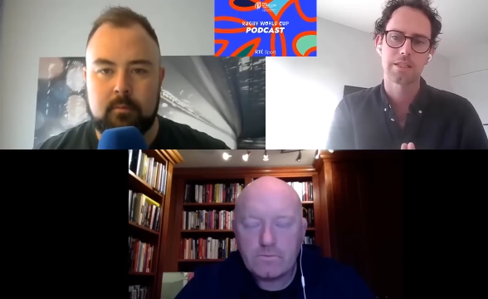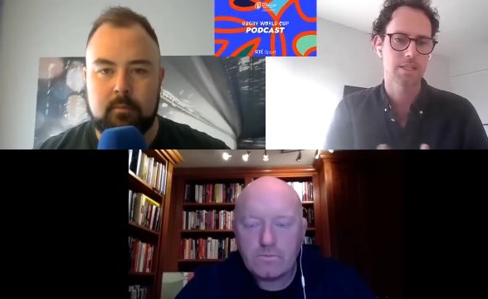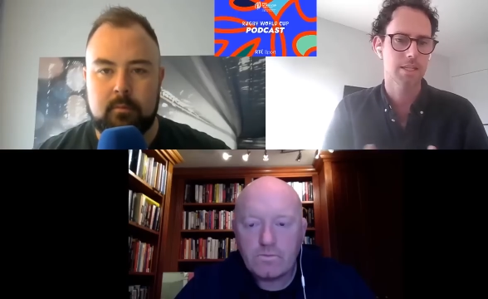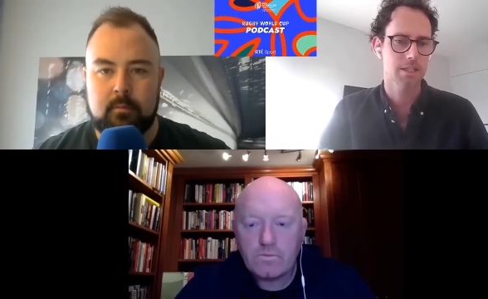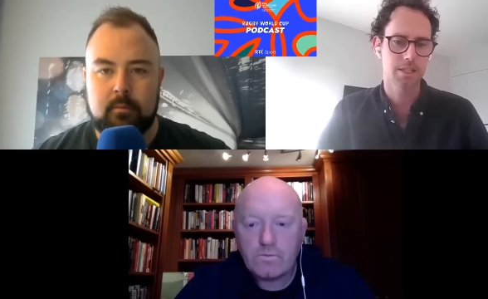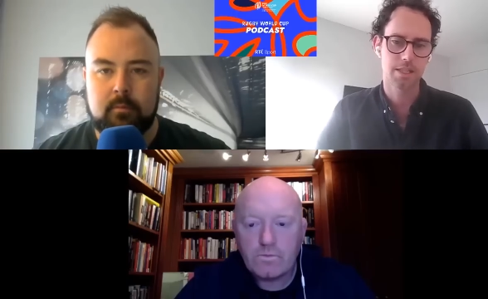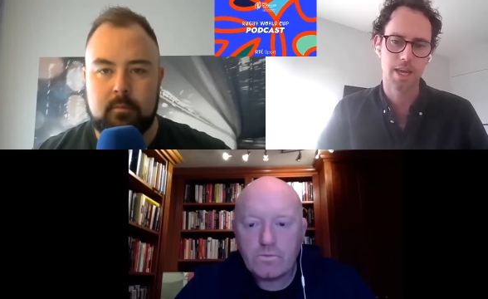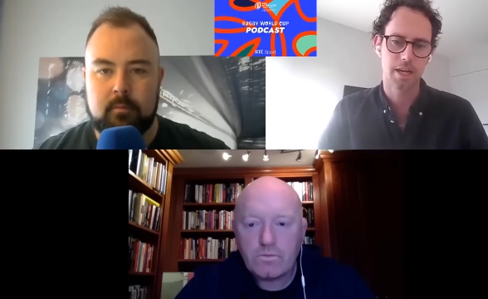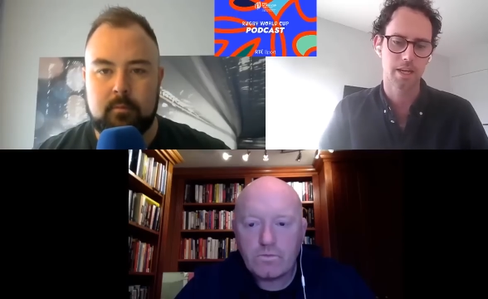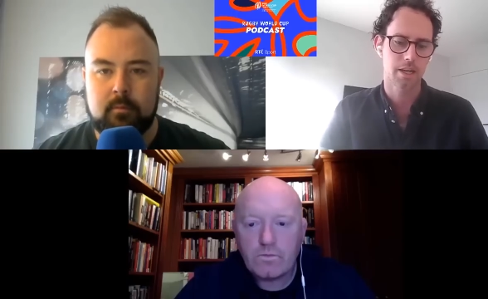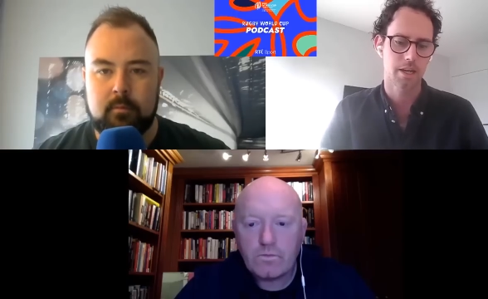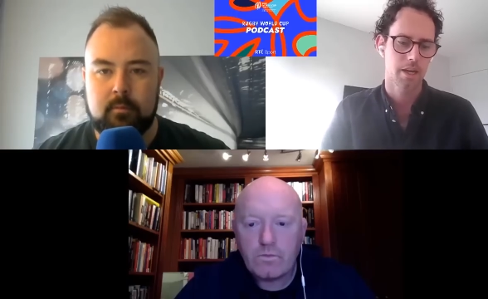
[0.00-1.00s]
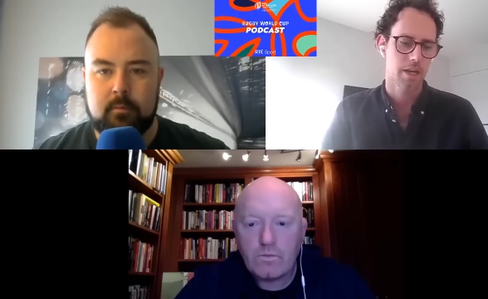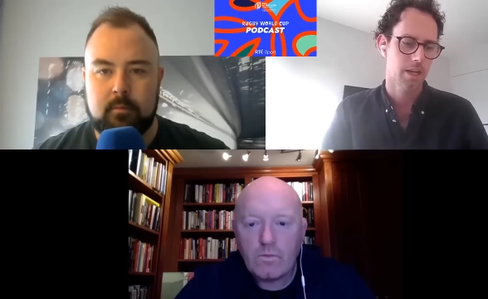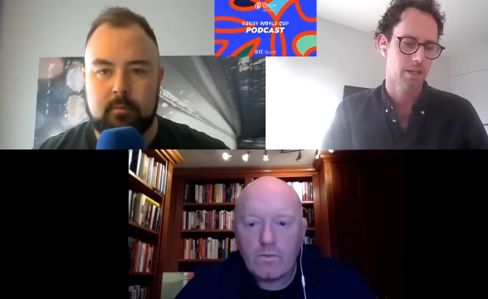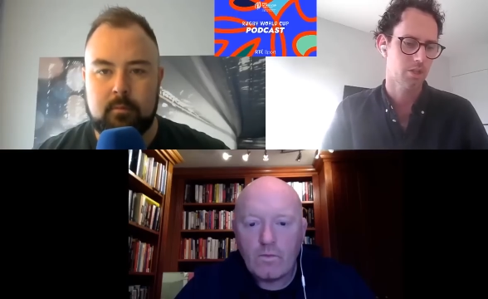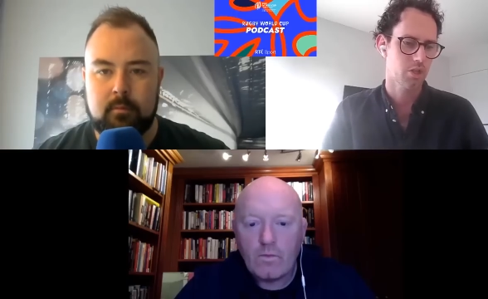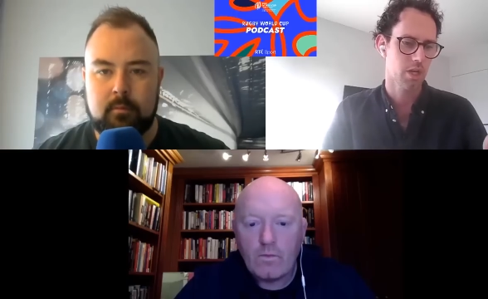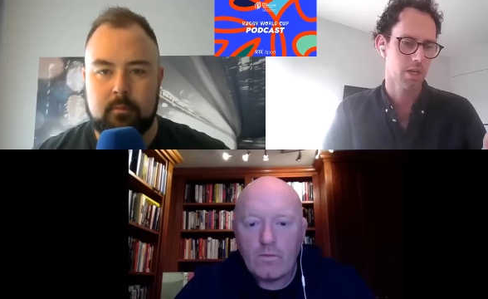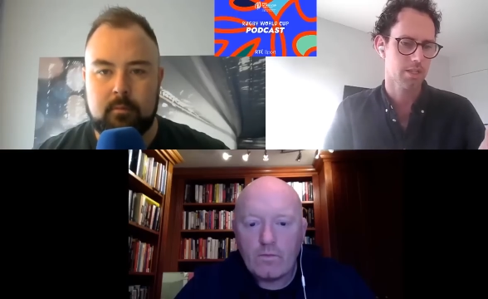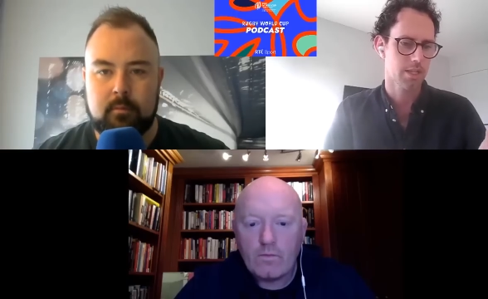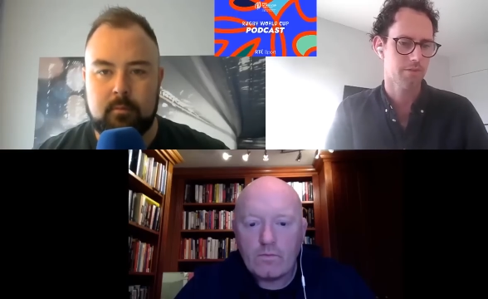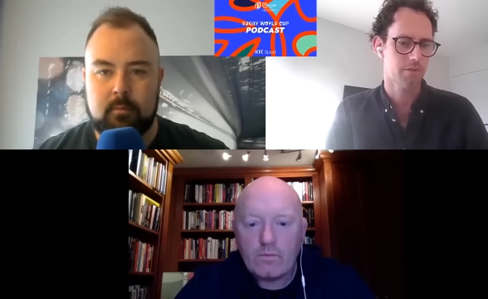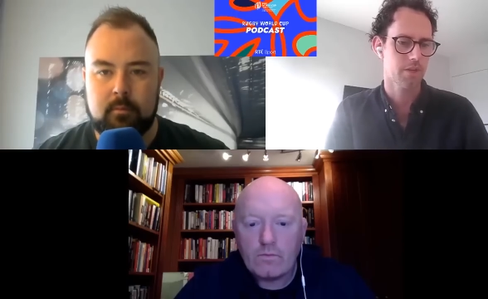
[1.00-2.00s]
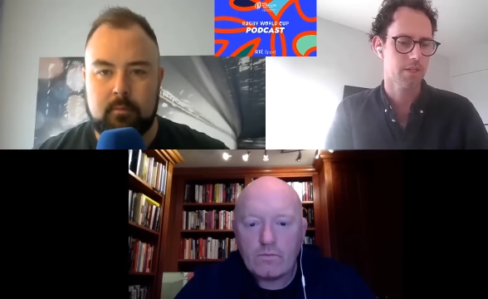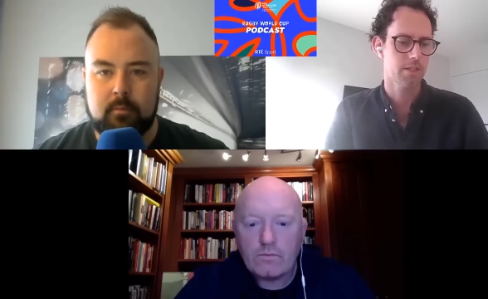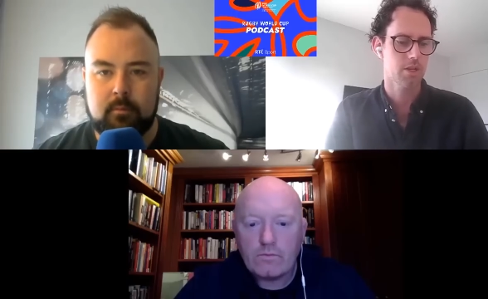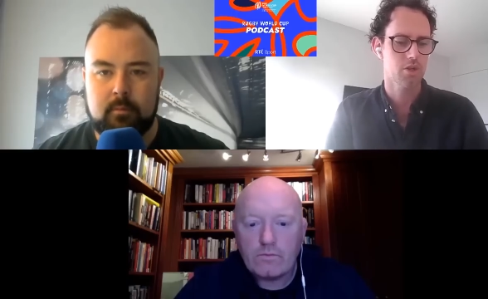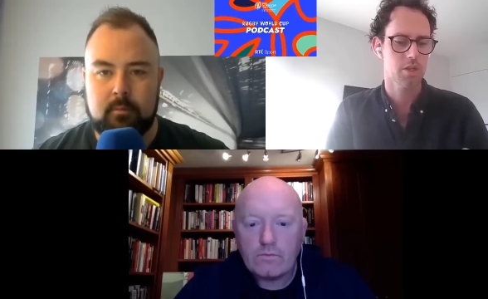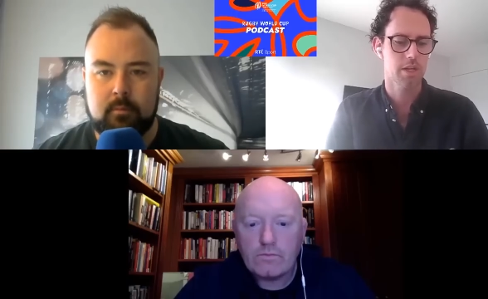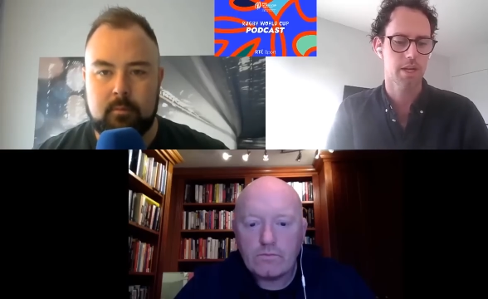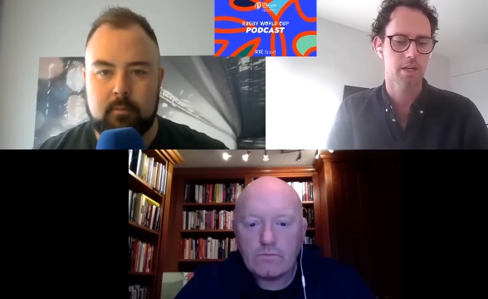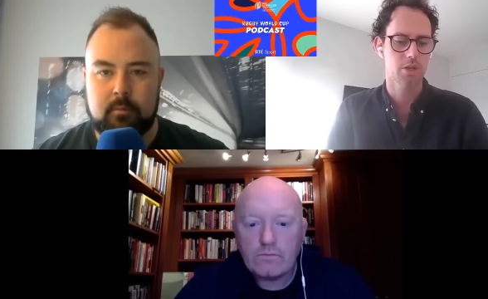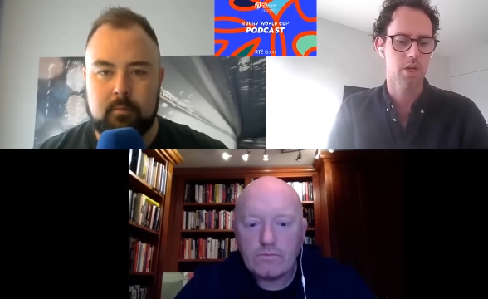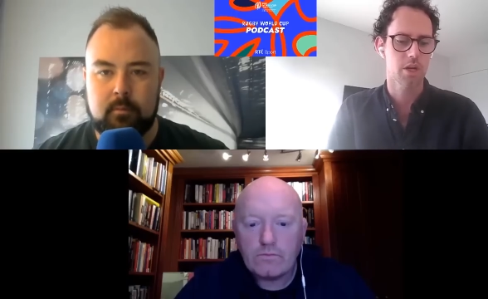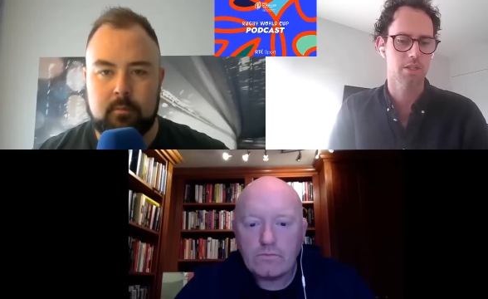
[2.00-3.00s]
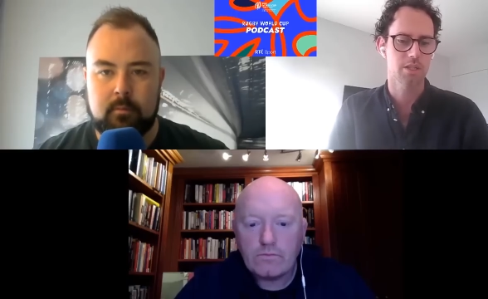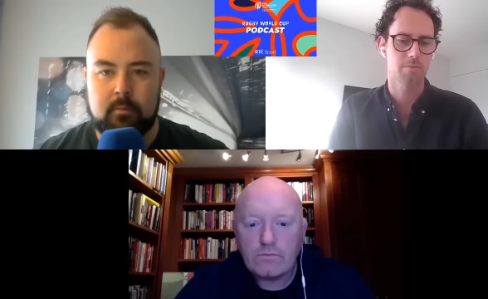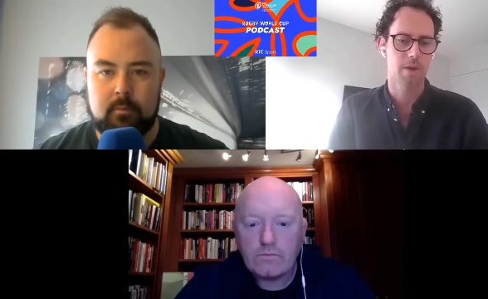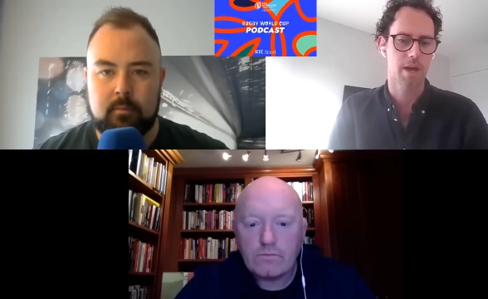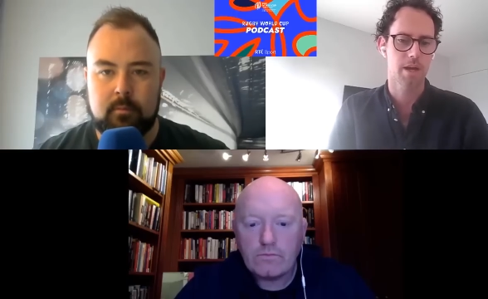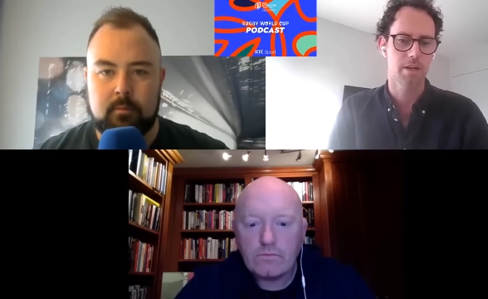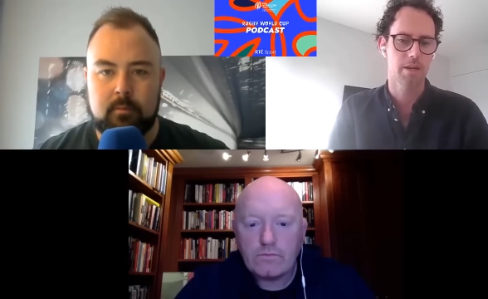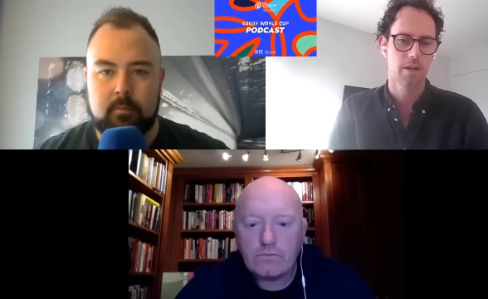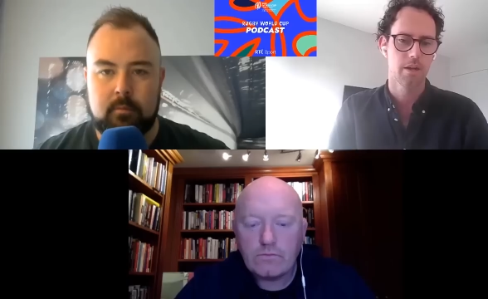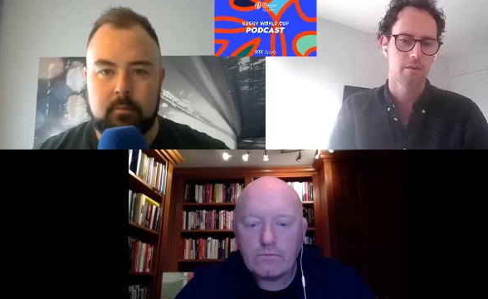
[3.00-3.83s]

Speaker 1: since then, it's just every decision that Eddie Jones has made,